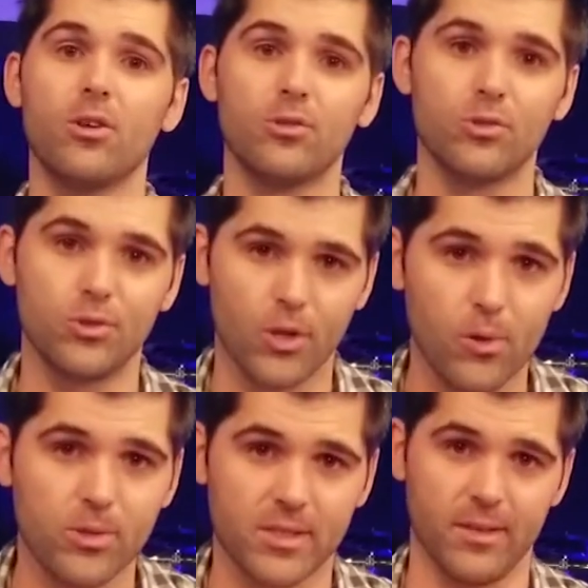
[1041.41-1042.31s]

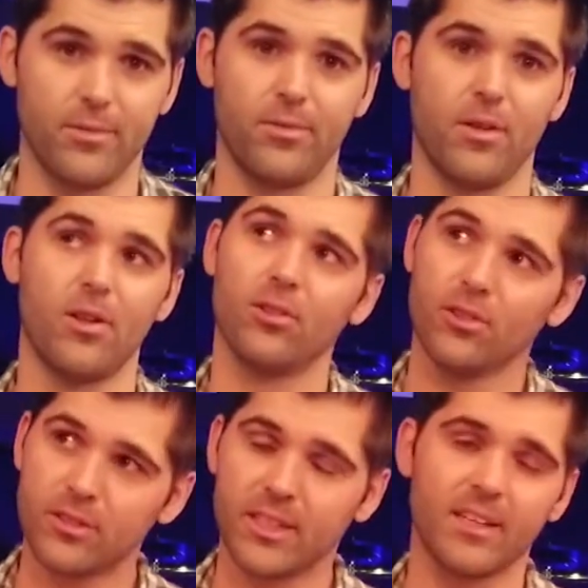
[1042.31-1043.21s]
Joseph
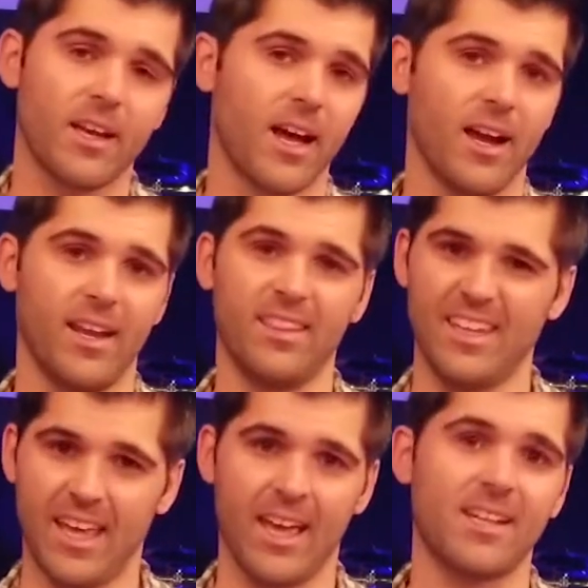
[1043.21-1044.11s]
looked at God in
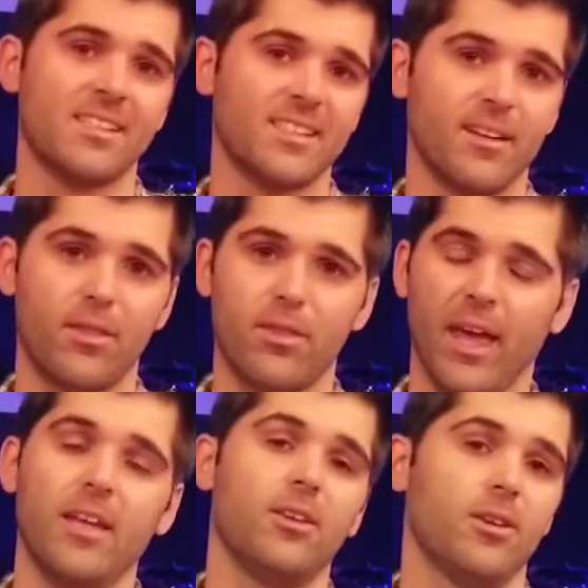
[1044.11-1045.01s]
the end and said,
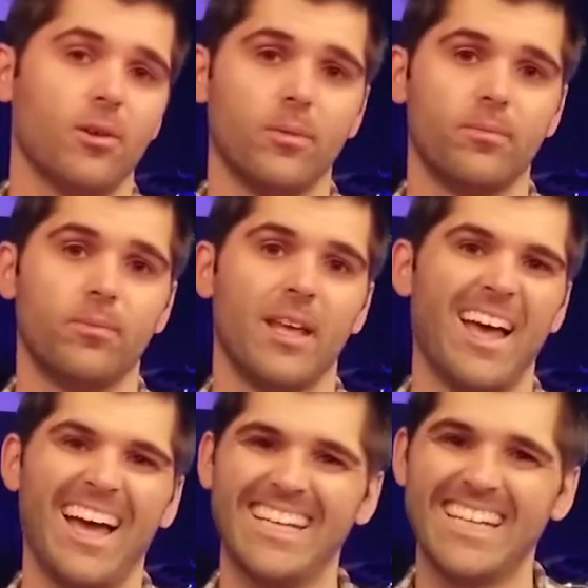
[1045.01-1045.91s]
thank you.
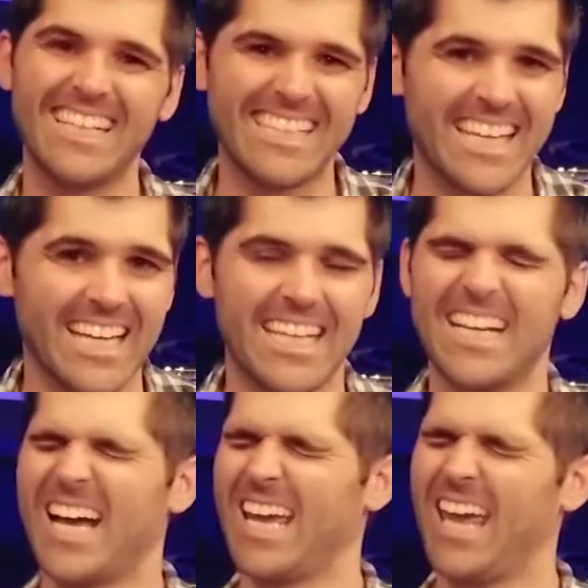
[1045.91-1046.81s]
I didn't get it.
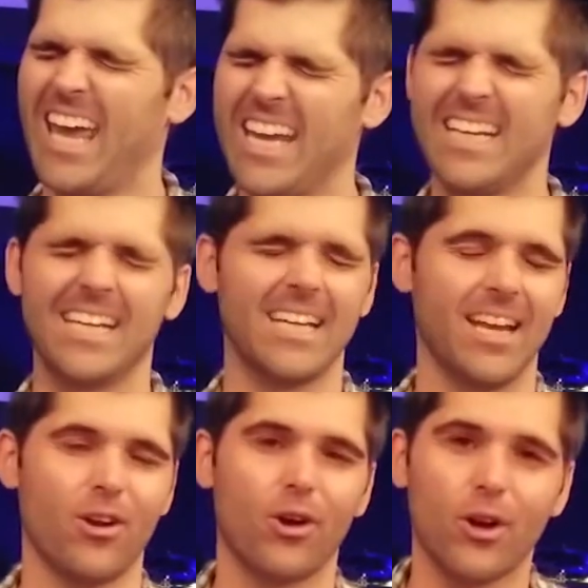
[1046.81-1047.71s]
I hated it.
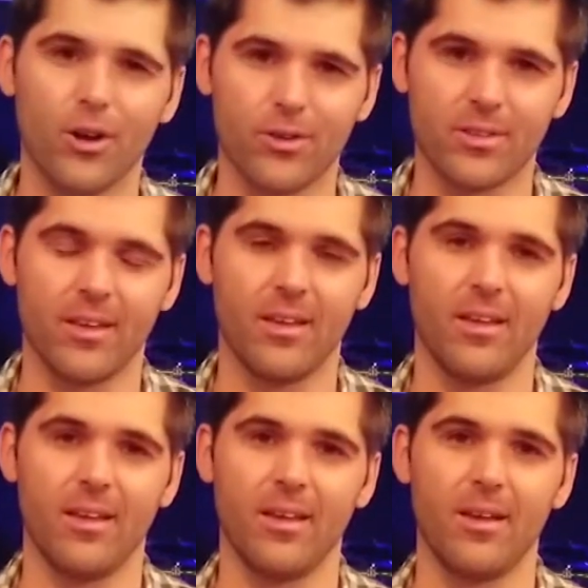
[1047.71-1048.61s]
It hurt.
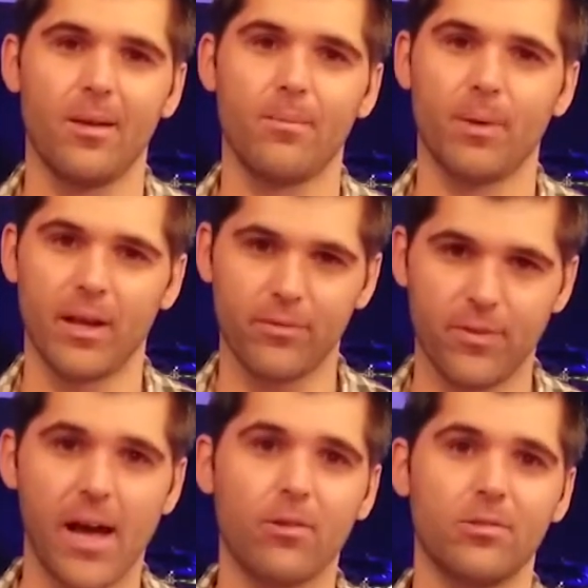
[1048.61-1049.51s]
But I
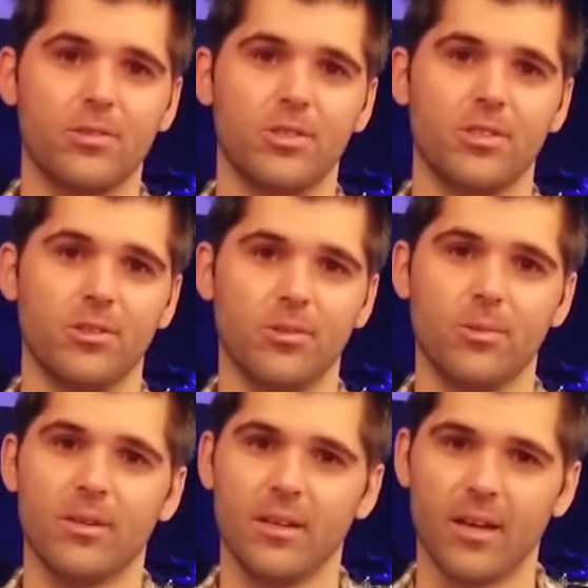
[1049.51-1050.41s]
followed you.
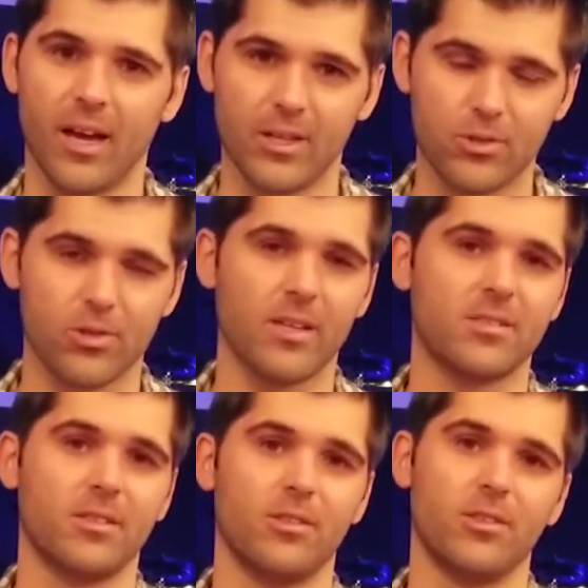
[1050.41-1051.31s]
I
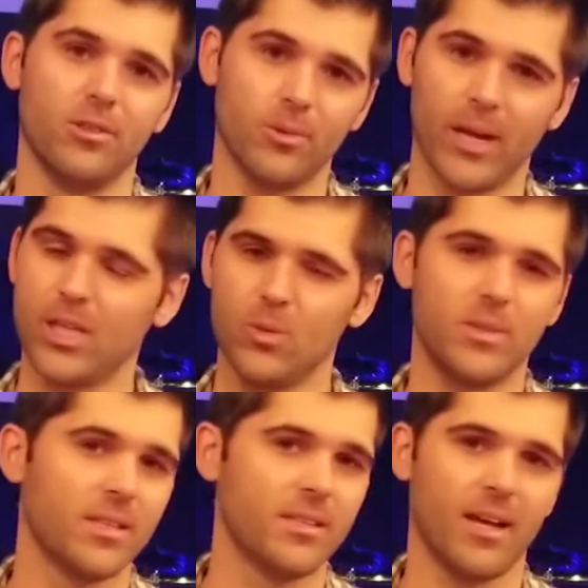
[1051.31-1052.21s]
trusted you, and you
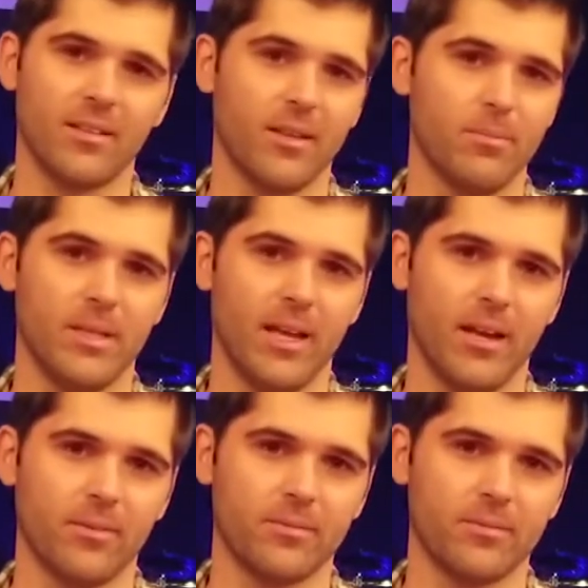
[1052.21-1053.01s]
did not let me down.